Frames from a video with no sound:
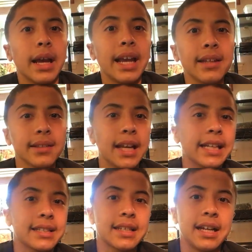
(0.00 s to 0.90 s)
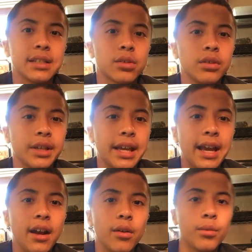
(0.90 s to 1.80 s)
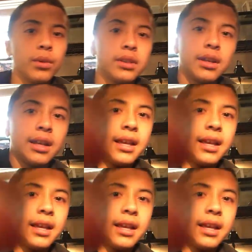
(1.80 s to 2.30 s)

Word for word: Eight likes, guys. Holy cow. What the